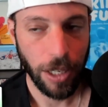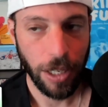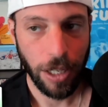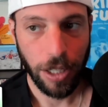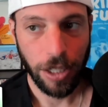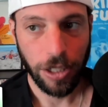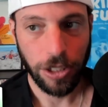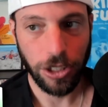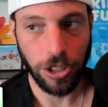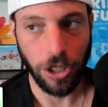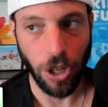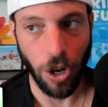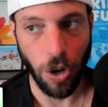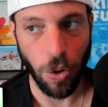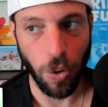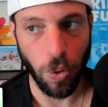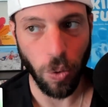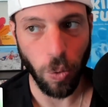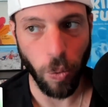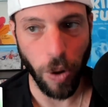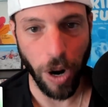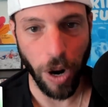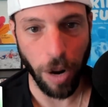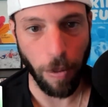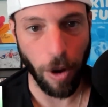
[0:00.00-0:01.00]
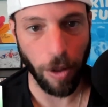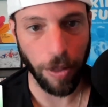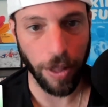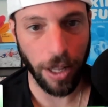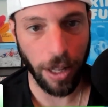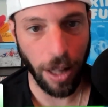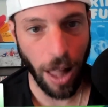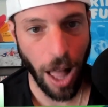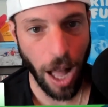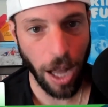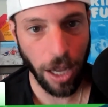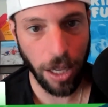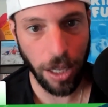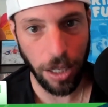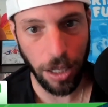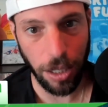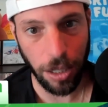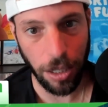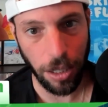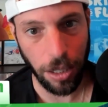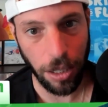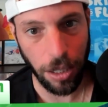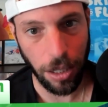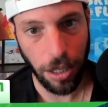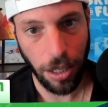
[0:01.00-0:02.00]
So when I'm on the clock
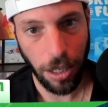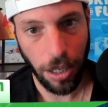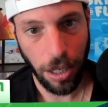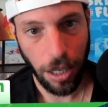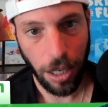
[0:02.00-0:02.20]
here,